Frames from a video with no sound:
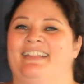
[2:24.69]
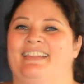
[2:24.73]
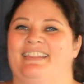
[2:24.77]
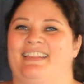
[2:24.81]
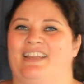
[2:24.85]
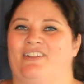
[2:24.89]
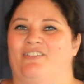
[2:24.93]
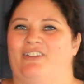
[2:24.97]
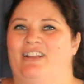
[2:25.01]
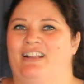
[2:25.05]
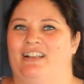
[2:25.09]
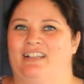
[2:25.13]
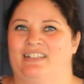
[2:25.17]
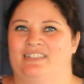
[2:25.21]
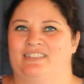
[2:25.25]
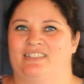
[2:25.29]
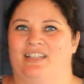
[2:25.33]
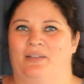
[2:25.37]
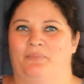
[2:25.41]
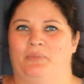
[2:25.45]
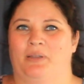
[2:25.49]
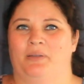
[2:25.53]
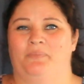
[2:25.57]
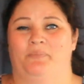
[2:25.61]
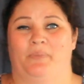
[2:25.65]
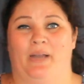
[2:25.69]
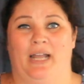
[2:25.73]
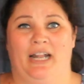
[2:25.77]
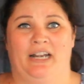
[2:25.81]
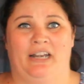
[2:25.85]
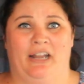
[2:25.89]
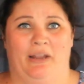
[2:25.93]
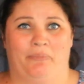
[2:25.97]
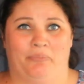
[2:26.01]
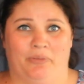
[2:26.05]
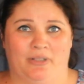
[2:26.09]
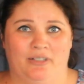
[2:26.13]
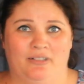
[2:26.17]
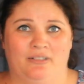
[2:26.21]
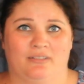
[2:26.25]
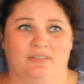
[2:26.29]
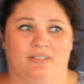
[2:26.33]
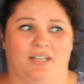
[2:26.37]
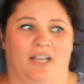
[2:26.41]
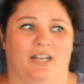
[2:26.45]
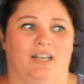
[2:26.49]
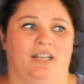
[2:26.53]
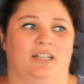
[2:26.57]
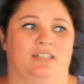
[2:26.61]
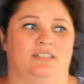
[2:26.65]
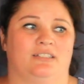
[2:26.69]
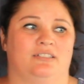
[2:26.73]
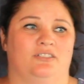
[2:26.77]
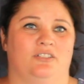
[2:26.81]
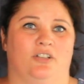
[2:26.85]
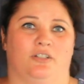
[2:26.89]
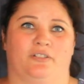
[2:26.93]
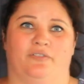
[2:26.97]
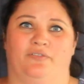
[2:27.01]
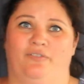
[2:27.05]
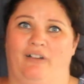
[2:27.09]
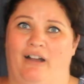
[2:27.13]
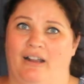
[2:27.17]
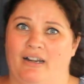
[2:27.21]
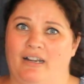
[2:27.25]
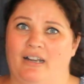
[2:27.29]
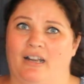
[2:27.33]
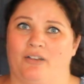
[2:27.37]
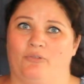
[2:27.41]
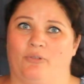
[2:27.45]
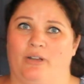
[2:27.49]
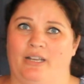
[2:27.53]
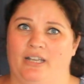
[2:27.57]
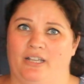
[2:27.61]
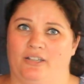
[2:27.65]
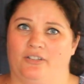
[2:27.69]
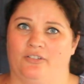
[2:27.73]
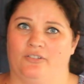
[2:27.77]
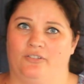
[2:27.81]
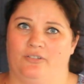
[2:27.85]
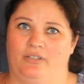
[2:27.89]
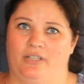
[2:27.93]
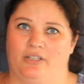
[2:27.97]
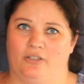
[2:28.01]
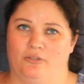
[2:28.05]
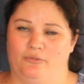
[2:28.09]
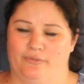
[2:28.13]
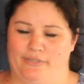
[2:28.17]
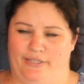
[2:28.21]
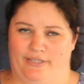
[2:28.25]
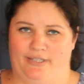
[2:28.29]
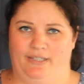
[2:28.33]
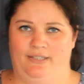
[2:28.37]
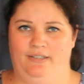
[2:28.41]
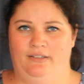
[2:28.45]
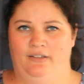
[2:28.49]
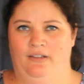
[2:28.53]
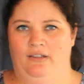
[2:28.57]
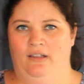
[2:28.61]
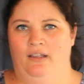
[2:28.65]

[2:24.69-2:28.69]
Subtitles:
They realize something bad happened and it's not fun and we need to deal with it.